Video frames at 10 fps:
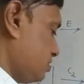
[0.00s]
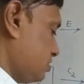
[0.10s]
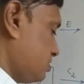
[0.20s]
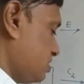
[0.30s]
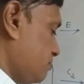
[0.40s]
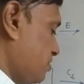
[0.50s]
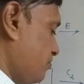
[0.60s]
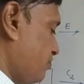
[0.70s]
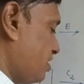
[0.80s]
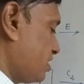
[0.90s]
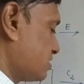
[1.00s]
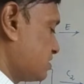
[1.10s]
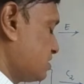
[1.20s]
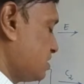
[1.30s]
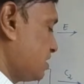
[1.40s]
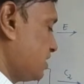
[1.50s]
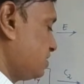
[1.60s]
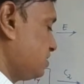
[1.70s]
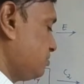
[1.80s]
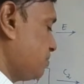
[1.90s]
sigma Vxj
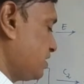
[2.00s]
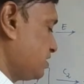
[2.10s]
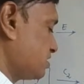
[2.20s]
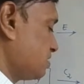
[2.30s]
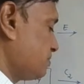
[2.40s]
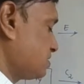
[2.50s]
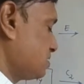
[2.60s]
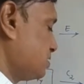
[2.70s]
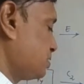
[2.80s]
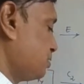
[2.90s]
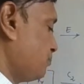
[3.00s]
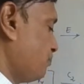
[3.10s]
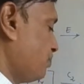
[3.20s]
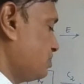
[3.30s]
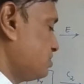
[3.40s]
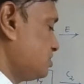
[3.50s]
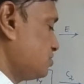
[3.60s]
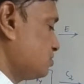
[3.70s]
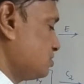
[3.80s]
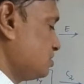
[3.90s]
write the matrix representation 1 0
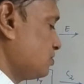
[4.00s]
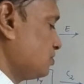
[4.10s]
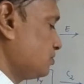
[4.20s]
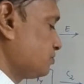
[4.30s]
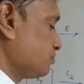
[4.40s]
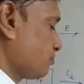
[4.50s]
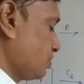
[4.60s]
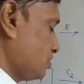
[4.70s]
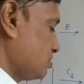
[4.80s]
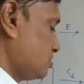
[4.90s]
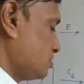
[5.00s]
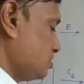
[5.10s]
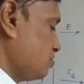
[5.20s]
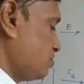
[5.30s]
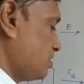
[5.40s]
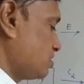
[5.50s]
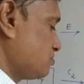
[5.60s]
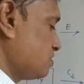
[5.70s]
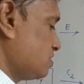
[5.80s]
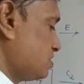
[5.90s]
0 0 minus
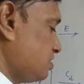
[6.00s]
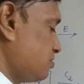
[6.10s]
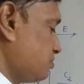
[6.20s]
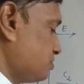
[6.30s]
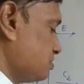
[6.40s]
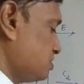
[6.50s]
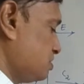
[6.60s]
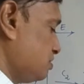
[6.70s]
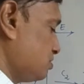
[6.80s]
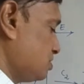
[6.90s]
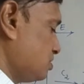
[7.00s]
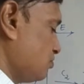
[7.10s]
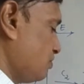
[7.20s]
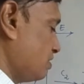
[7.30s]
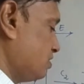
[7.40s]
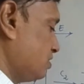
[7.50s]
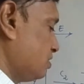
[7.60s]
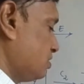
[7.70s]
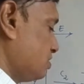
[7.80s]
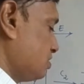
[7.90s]
1 0 0 0 1.
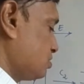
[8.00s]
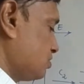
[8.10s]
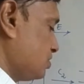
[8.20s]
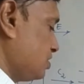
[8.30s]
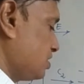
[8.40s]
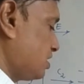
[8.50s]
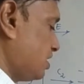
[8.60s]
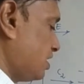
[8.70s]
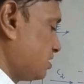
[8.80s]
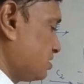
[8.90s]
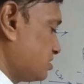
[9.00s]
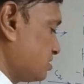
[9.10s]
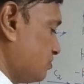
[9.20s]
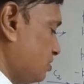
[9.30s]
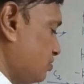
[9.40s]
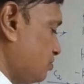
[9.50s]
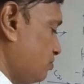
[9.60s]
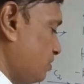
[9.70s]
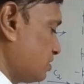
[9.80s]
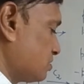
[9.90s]
So here character is equal to
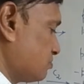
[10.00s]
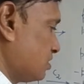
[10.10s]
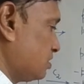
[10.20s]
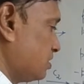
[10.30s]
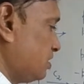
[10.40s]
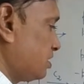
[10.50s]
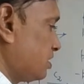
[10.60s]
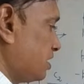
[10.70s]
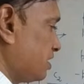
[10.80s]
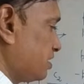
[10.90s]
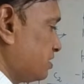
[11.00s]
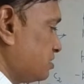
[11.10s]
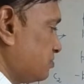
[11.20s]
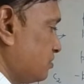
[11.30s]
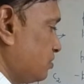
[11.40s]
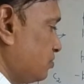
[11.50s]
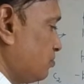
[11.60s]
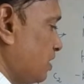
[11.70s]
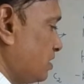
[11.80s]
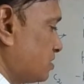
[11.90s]
plus 1. Here character is equal to
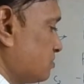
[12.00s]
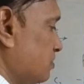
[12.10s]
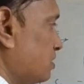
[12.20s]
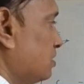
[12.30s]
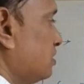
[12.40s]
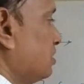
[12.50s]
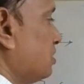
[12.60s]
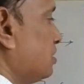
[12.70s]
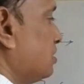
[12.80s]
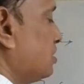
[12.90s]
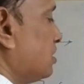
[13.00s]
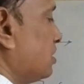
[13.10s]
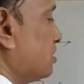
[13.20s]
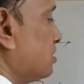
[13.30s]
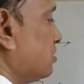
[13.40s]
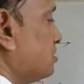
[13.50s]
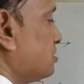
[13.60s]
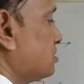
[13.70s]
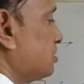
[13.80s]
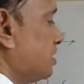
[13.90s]
minus 1. Here character is
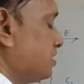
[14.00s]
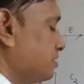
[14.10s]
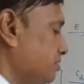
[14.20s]
3.